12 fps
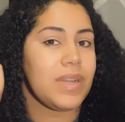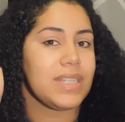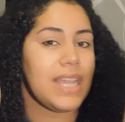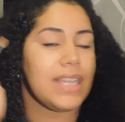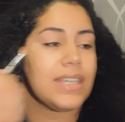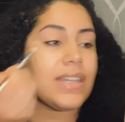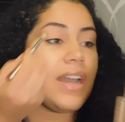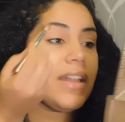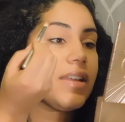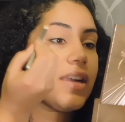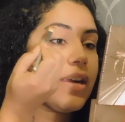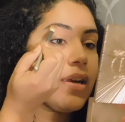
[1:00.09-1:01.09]
going to take the
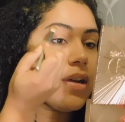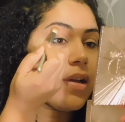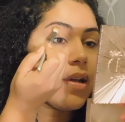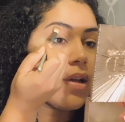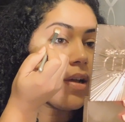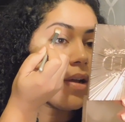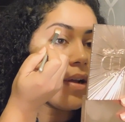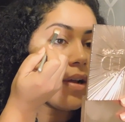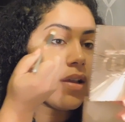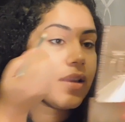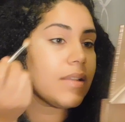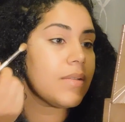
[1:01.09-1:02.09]
color.
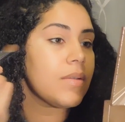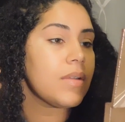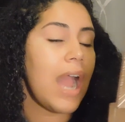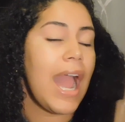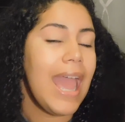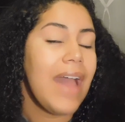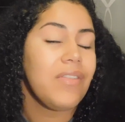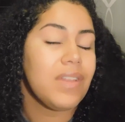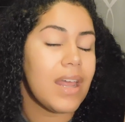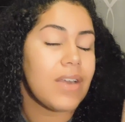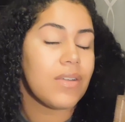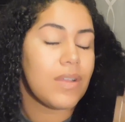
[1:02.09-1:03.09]
I have a
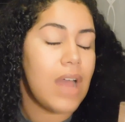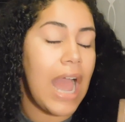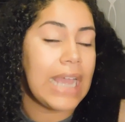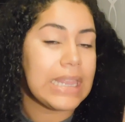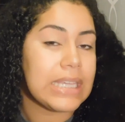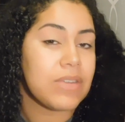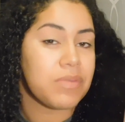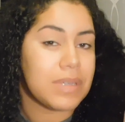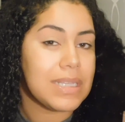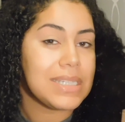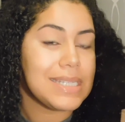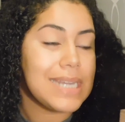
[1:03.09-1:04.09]
lot of eyelid
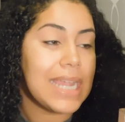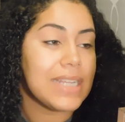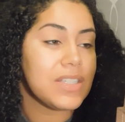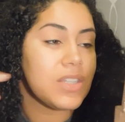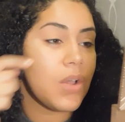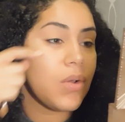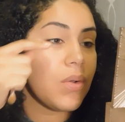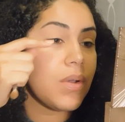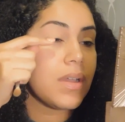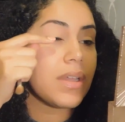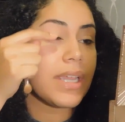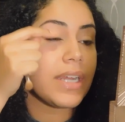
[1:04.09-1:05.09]
real estate,
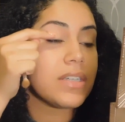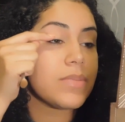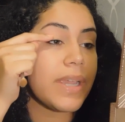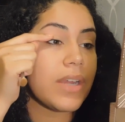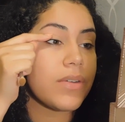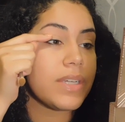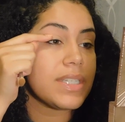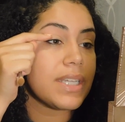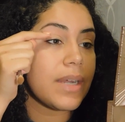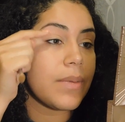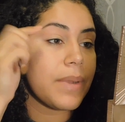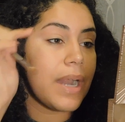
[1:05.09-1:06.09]
so here's my crease
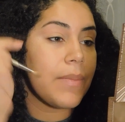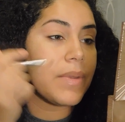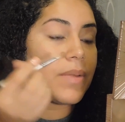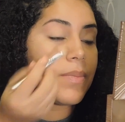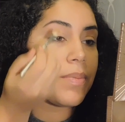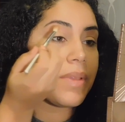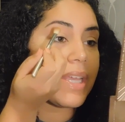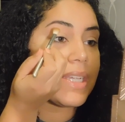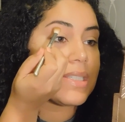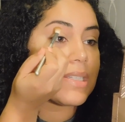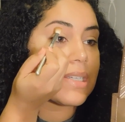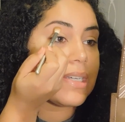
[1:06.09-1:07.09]
here, but I'm going to
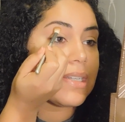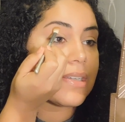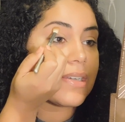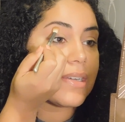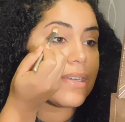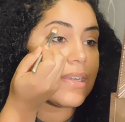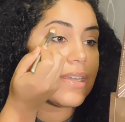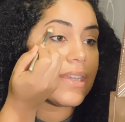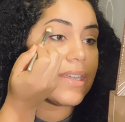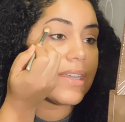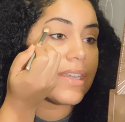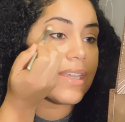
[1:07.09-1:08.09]
place the color
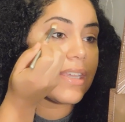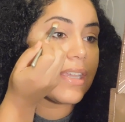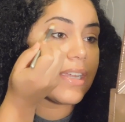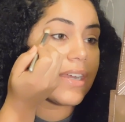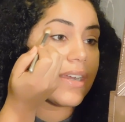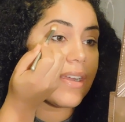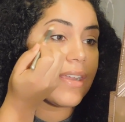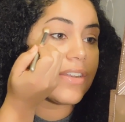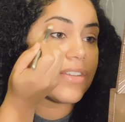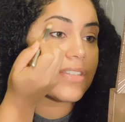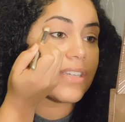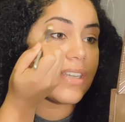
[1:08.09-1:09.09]
here and
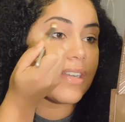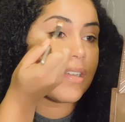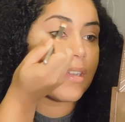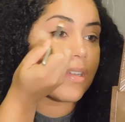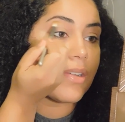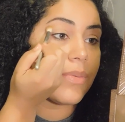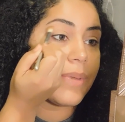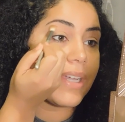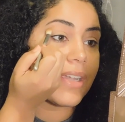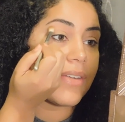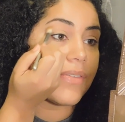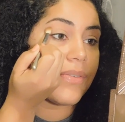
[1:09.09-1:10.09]
just kind of go
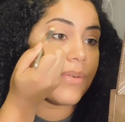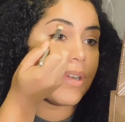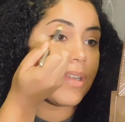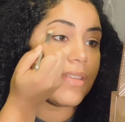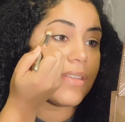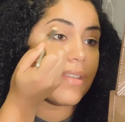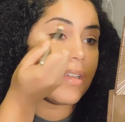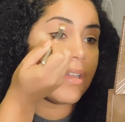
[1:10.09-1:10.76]
back and forth.